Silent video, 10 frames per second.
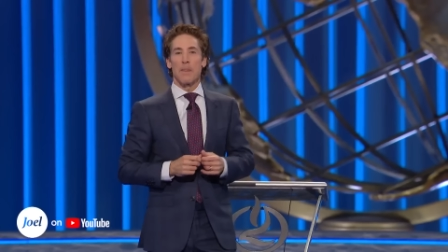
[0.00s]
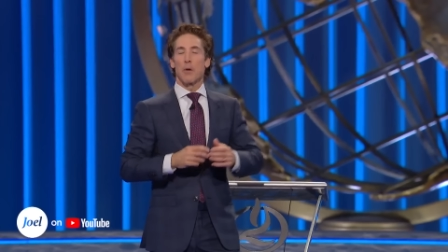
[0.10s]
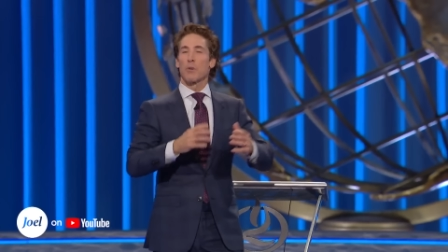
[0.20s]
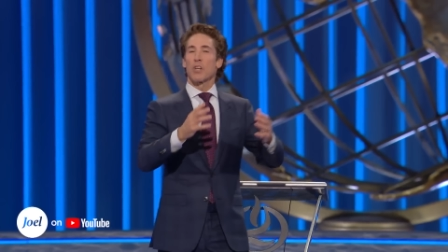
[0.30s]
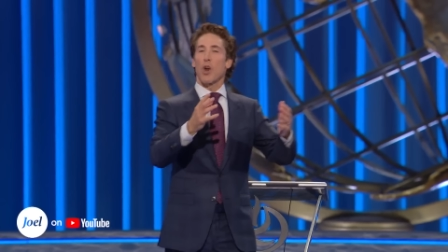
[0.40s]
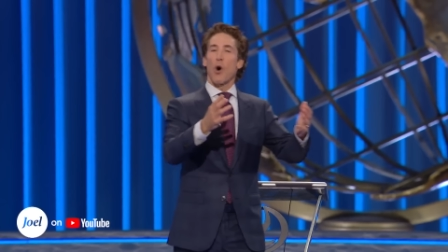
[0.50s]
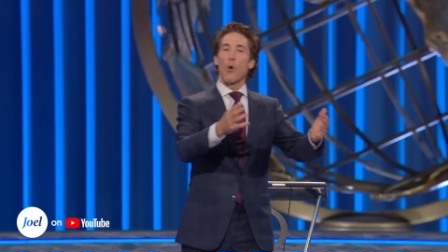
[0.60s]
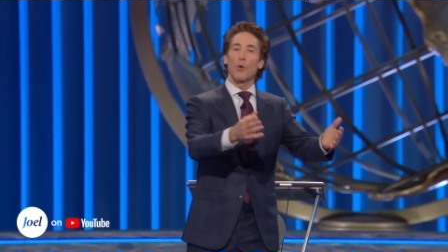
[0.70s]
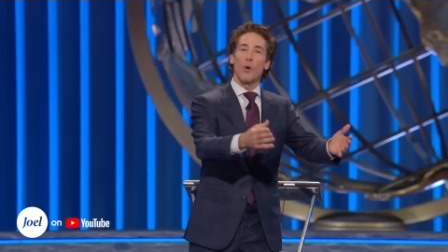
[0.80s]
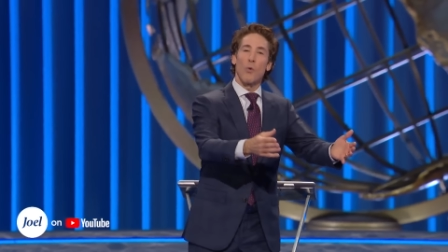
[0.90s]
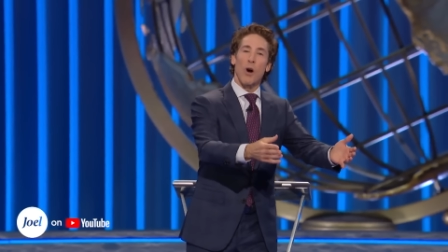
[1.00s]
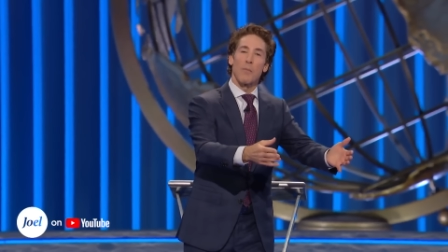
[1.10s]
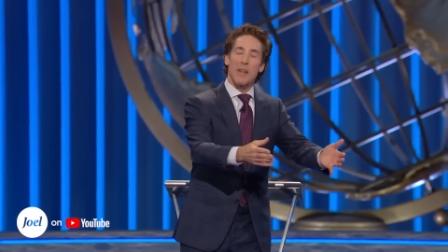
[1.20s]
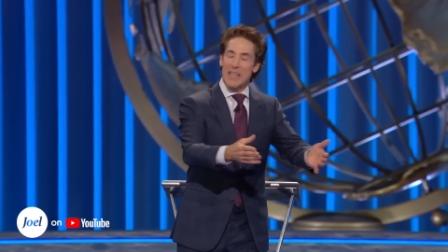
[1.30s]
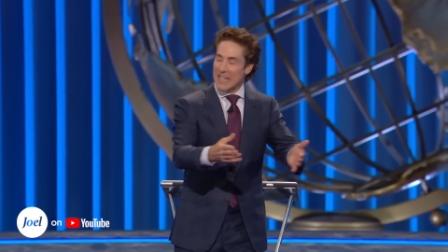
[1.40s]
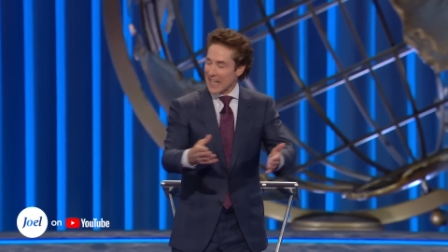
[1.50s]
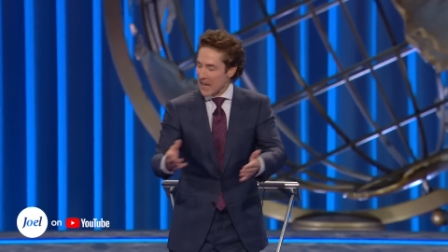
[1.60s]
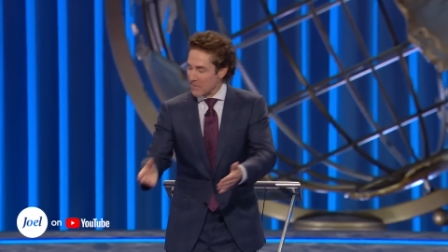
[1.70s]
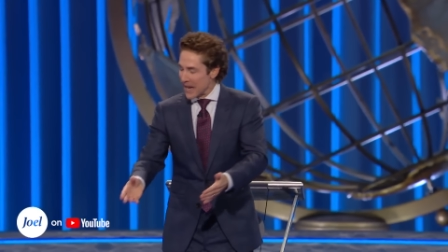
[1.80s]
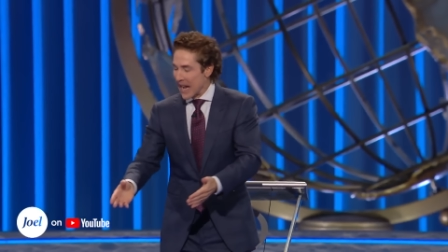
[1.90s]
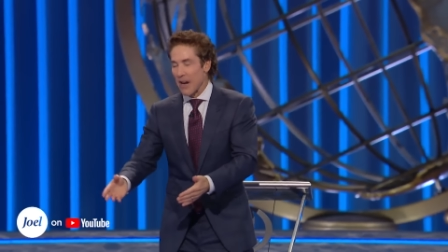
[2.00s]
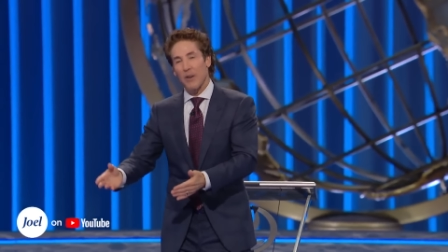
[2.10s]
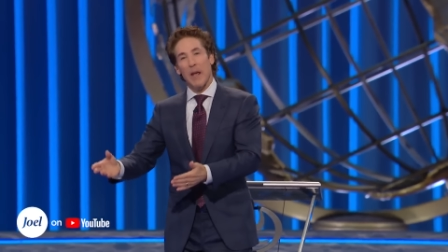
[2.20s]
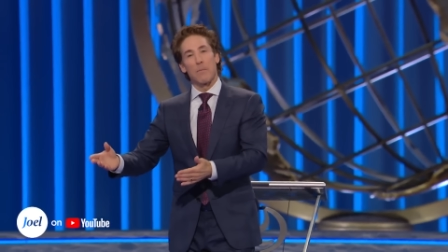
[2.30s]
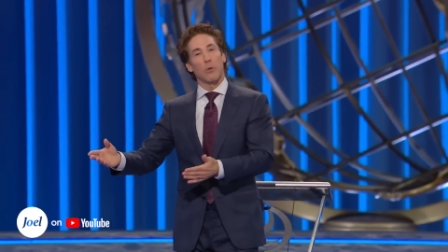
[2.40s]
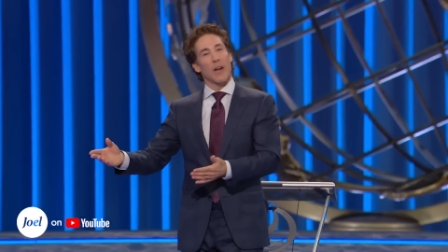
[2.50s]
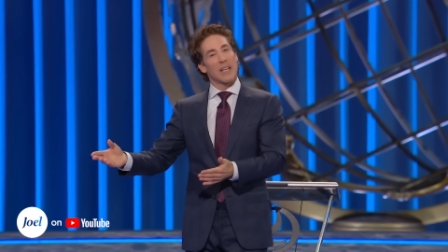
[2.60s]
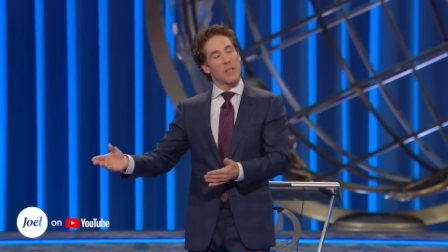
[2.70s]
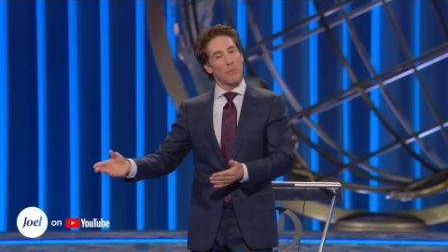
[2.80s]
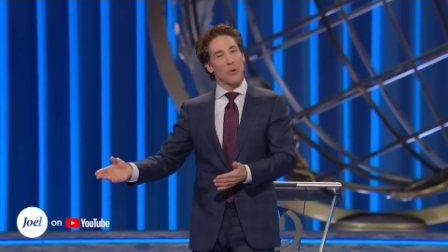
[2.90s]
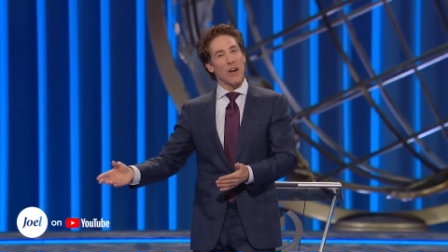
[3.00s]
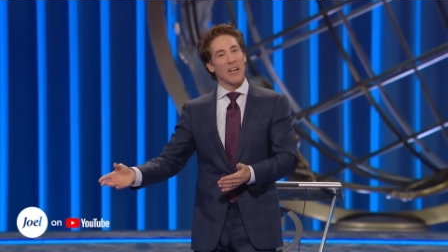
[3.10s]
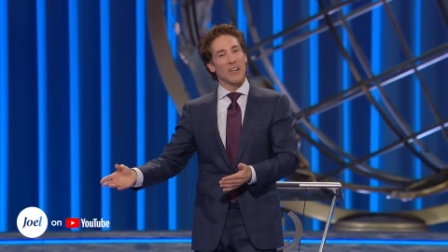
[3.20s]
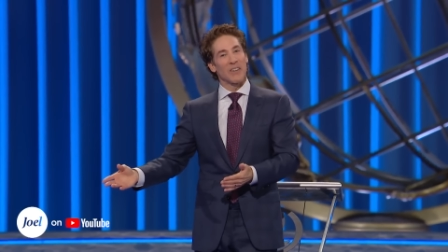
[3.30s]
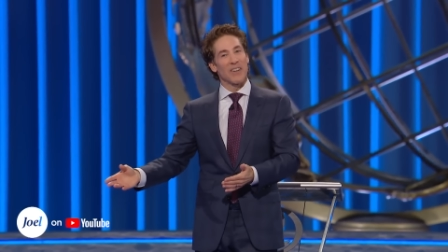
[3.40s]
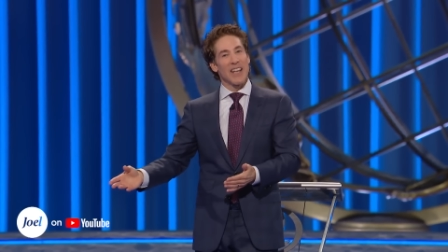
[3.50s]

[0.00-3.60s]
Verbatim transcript: There was an older woman that came down and prayed the prayer.